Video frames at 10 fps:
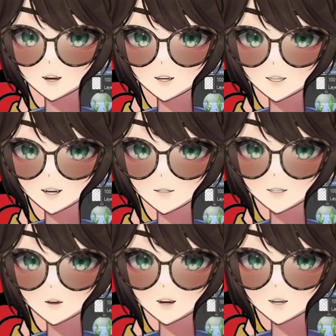it seems
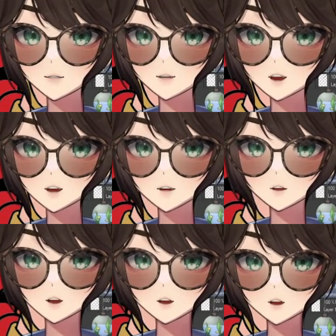like there's a lot of
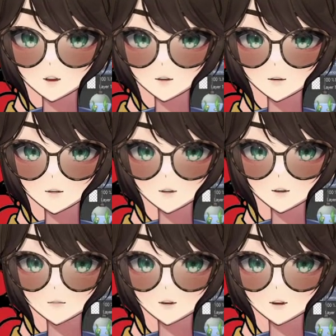people that are
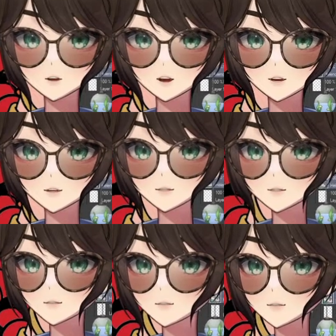leaving
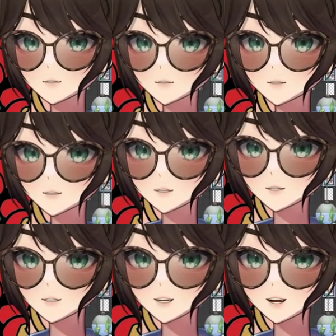because they're
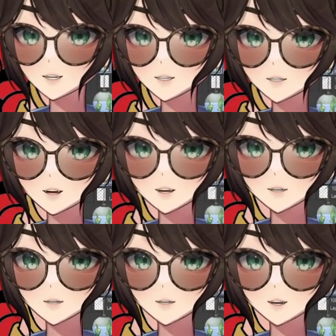like
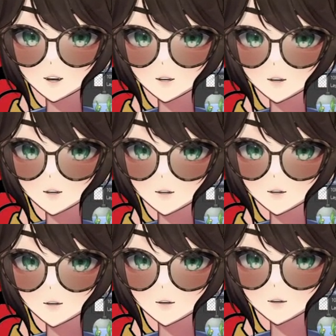dissatisfied with
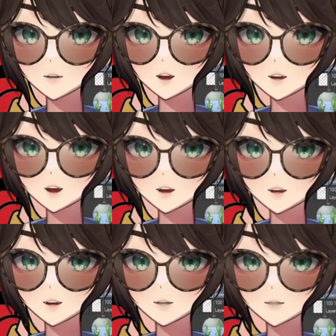the, I mean, it
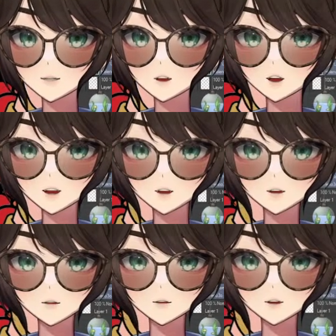doesn't seem like it. They've
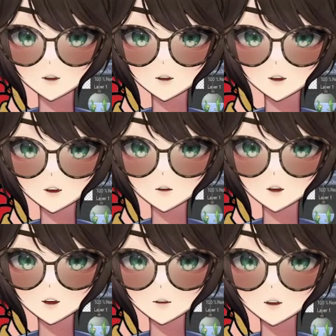like, a lot of them have
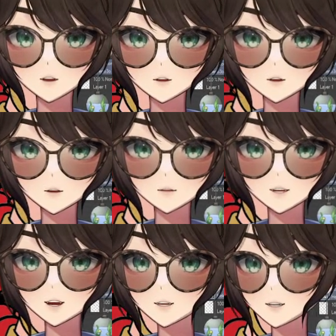outright said
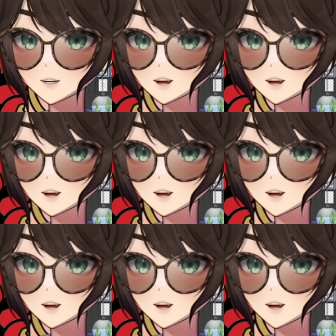it,